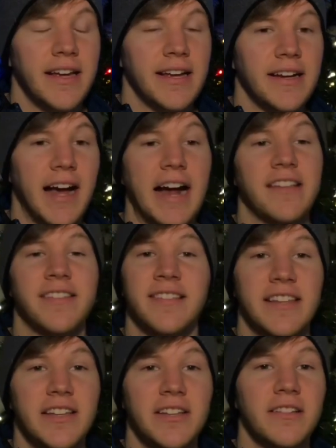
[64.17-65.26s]
and I
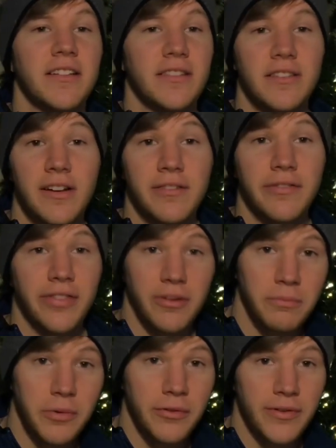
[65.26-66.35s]
still love the
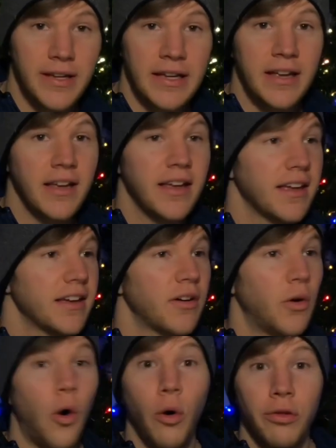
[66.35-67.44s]
movie
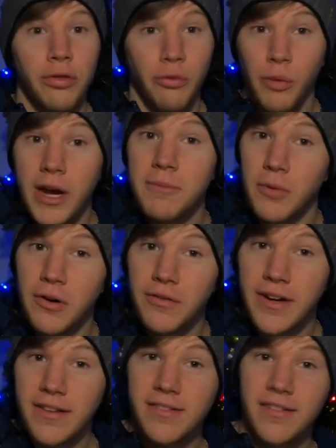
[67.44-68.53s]
all three
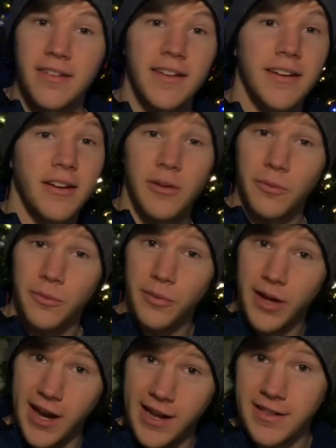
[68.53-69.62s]
movies,
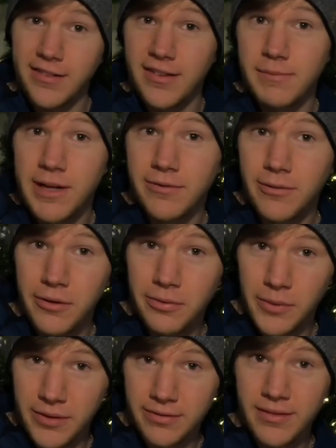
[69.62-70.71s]
and there's gonna be a fourth
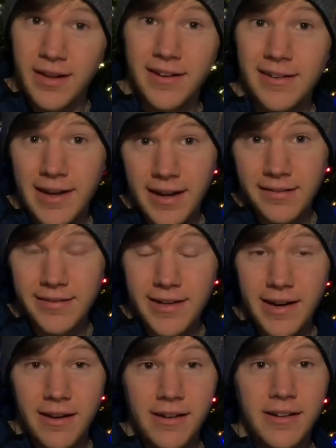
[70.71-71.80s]
one next
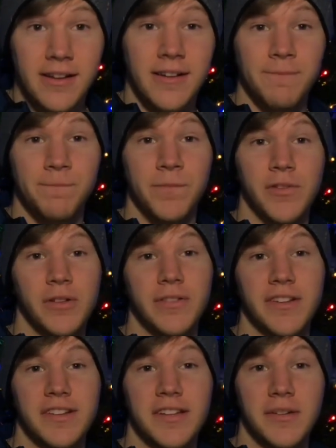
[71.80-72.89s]
year. So
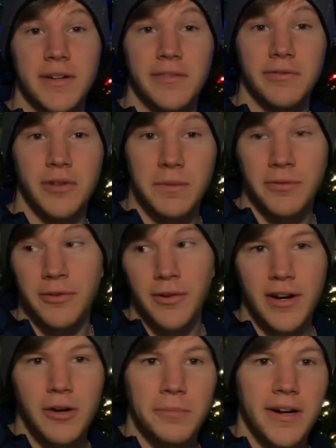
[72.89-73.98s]
there's a little hint for you before
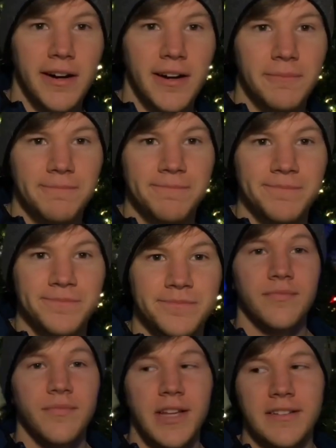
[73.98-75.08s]
I open it up.
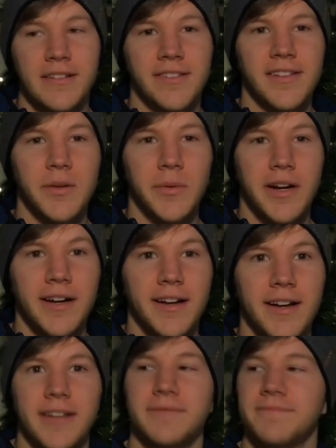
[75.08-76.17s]
Let's see what I
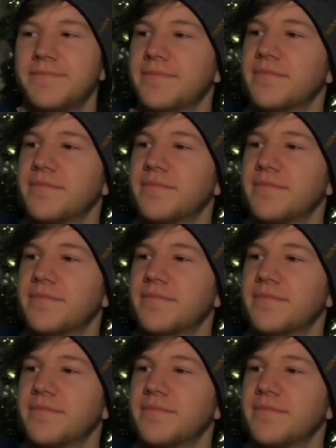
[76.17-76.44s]
got.